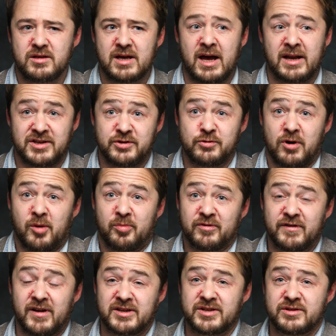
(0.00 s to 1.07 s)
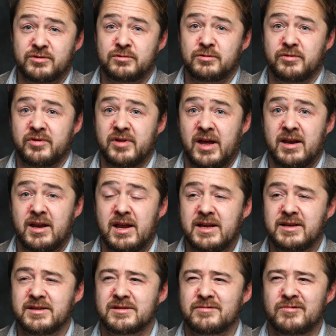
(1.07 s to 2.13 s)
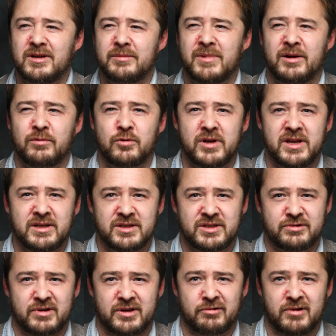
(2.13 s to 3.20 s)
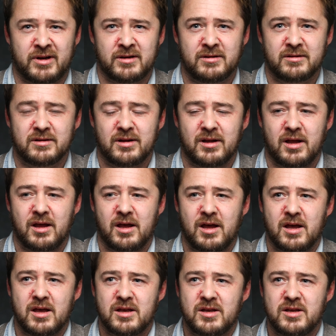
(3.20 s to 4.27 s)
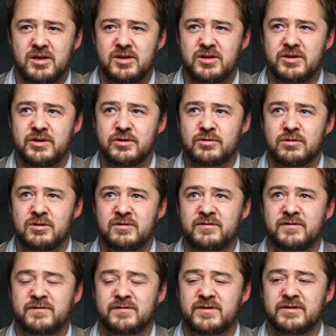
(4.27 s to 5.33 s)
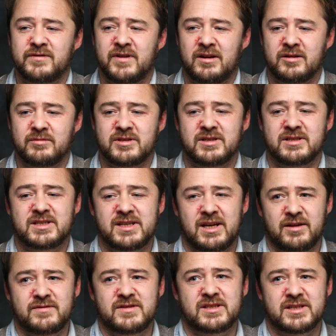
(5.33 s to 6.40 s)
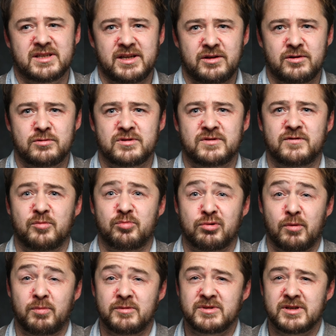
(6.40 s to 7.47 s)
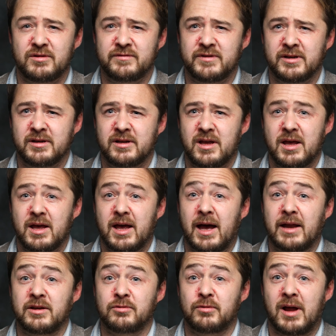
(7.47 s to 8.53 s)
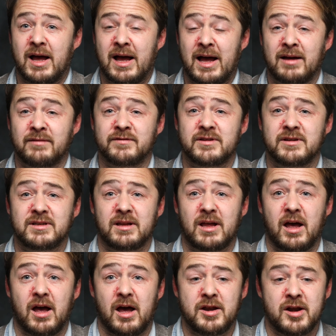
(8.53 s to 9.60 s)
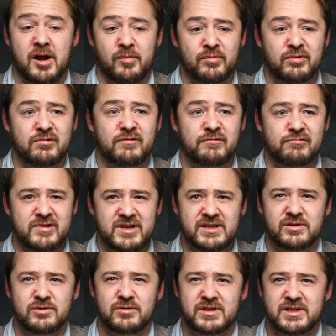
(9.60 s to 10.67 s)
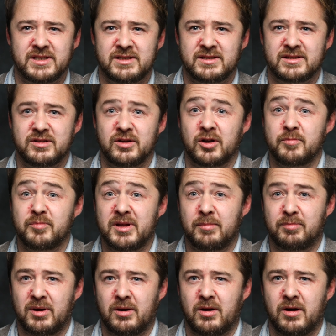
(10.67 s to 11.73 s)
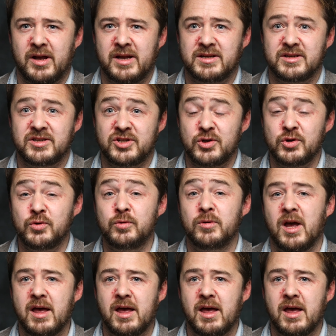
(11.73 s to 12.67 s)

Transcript: and you are professional, then it doesn't really matter what industry you're in. You'll have developed a set of skills for problem solving, and you'll have a number of resources that can be applied to